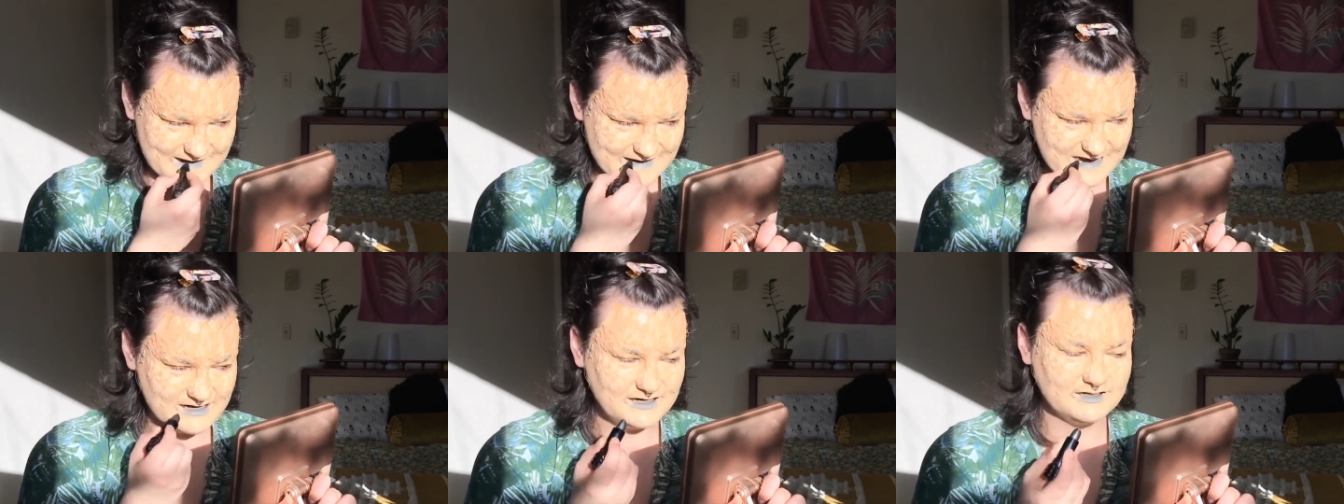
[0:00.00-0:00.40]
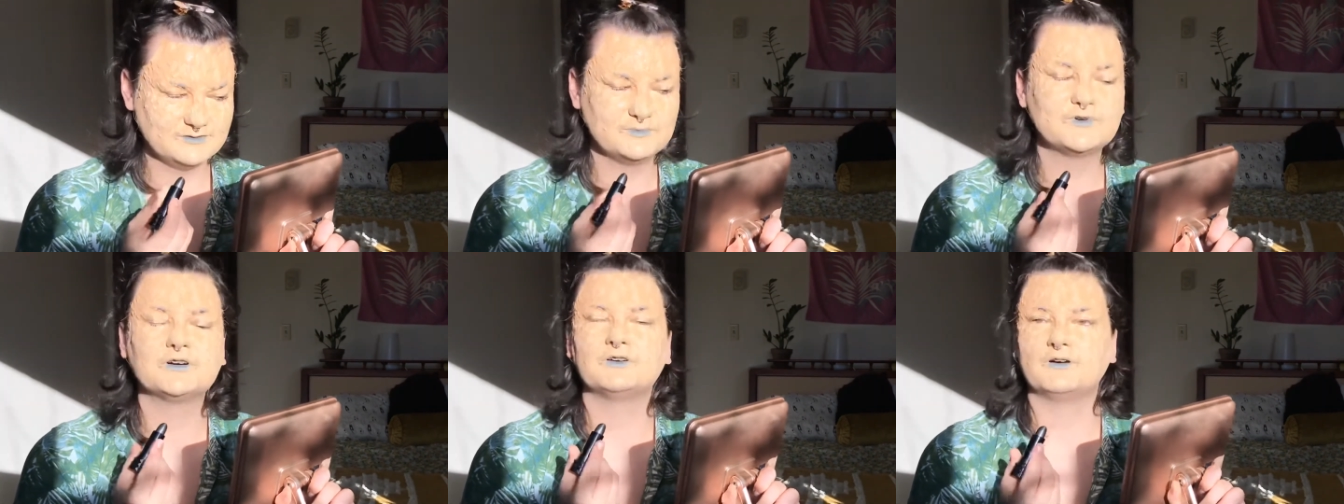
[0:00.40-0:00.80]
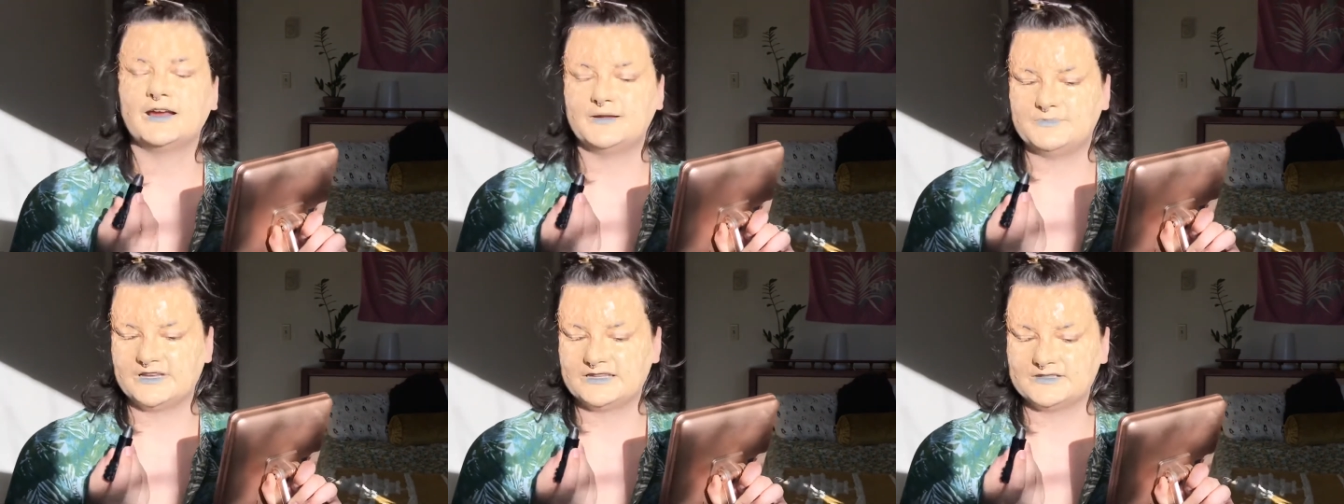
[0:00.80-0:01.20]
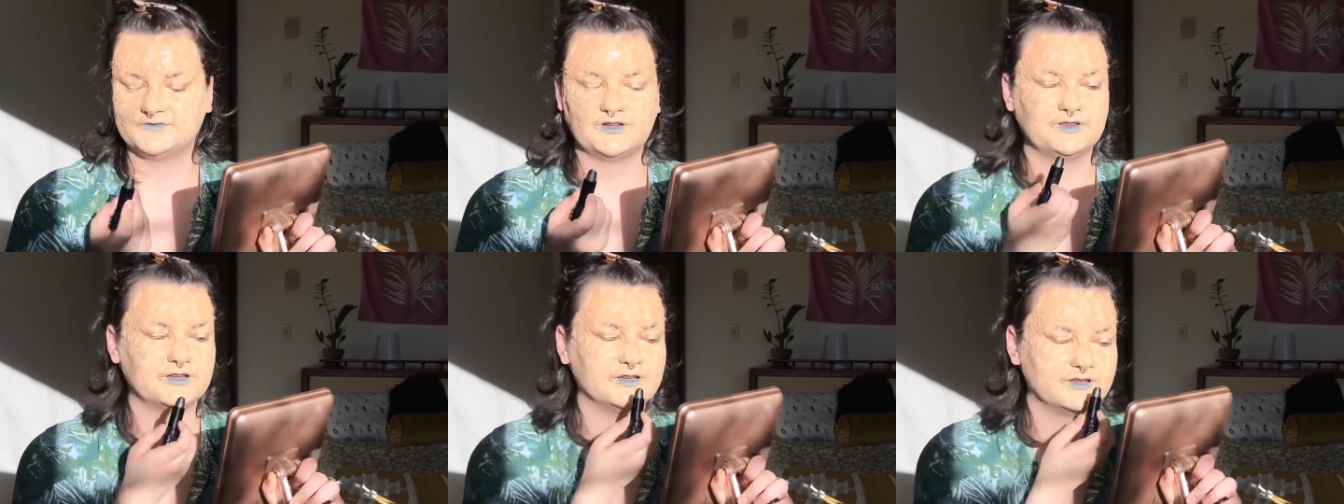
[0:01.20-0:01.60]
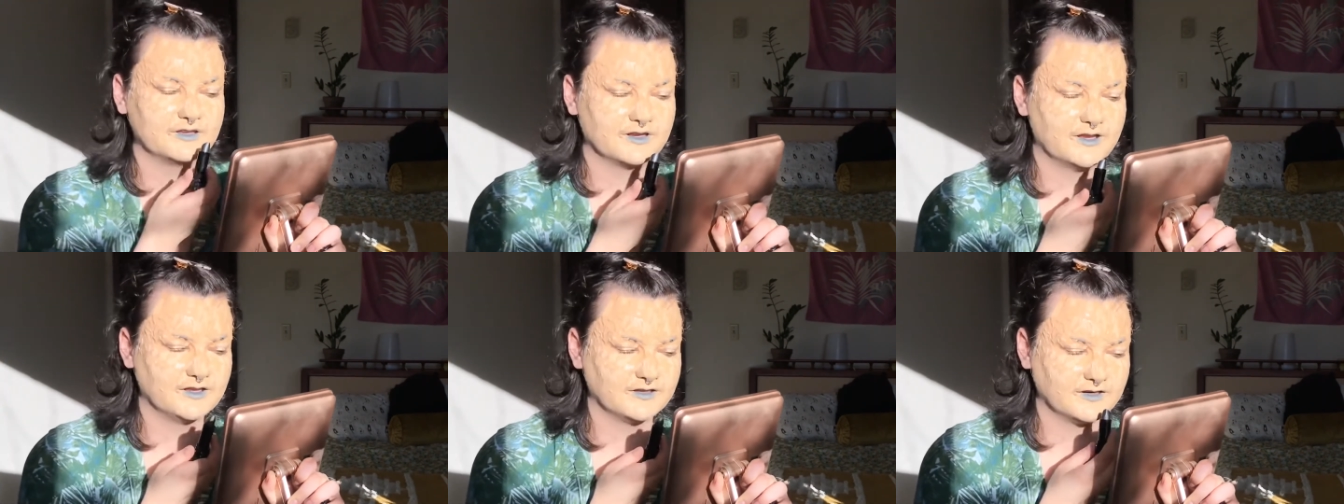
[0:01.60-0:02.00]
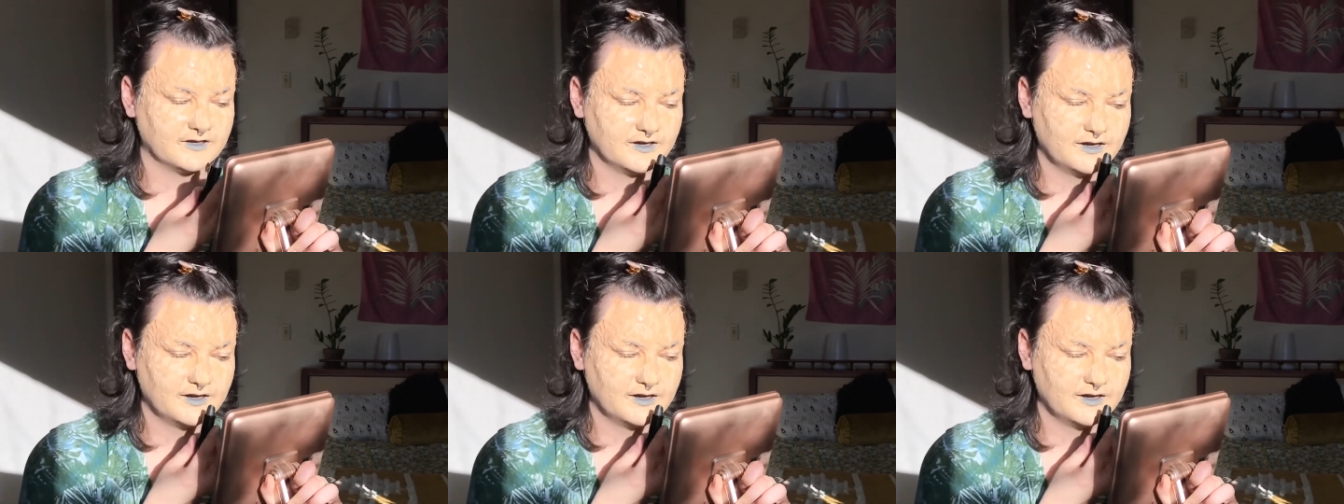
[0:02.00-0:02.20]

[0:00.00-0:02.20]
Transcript: Eh, more gray because of all the, the color.